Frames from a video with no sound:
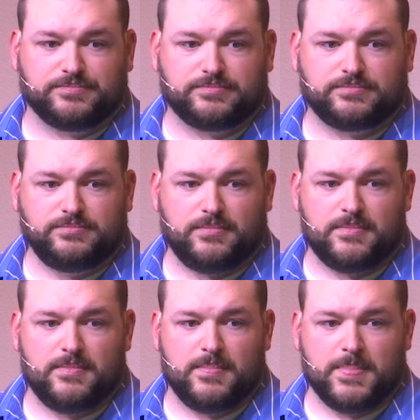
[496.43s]

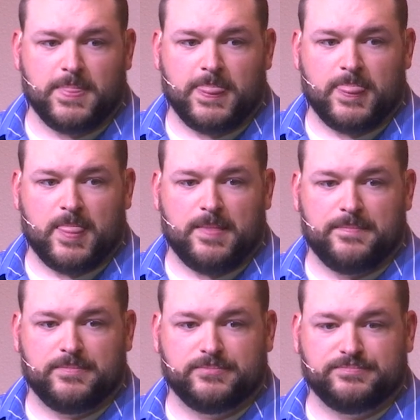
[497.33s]

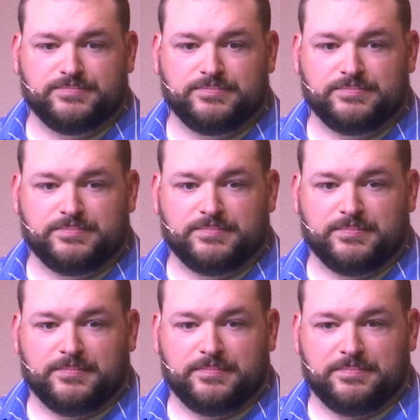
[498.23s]

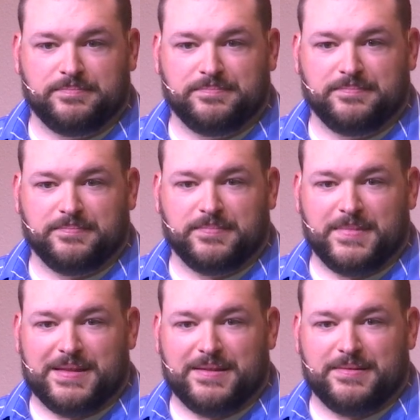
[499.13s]

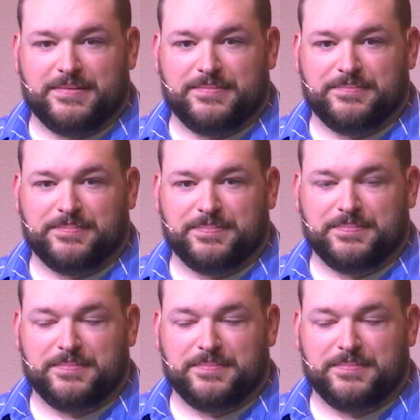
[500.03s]
Nothing is said.